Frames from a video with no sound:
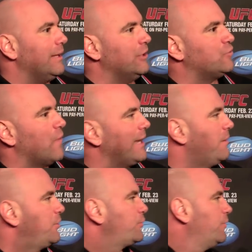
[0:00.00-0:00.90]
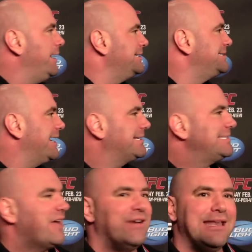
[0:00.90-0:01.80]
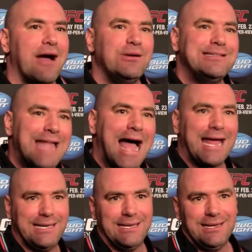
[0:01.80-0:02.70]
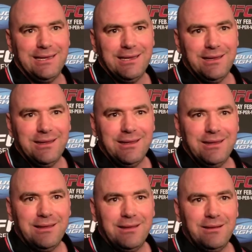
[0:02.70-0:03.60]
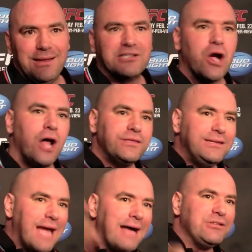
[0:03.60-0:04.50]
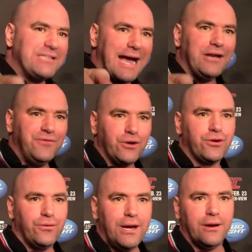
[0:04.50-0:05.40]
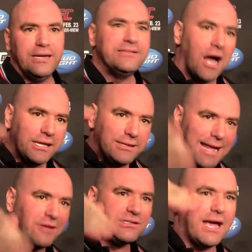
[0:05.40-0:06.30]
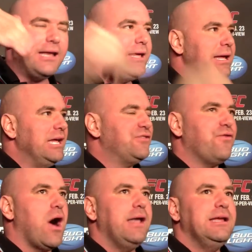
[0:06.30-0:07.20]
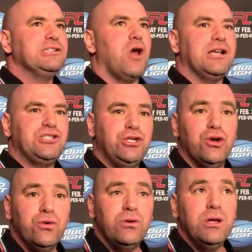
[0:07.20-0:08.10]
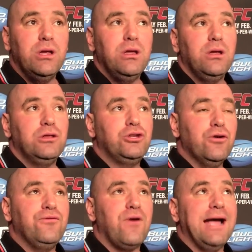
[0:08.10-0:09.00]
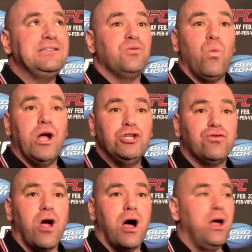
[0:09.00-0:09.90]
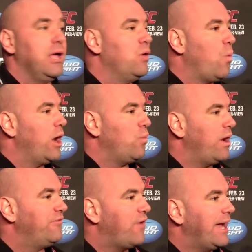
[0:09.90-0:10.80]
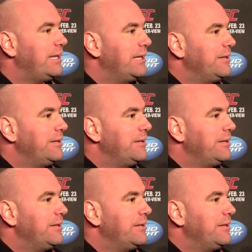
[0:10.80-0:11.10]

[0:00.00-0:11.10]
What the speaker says: He was ranked number 3, 6, 7, and now he's 9. That's called the downside of your career. He's on the downside. He's lost two fights, one draw, and one fight.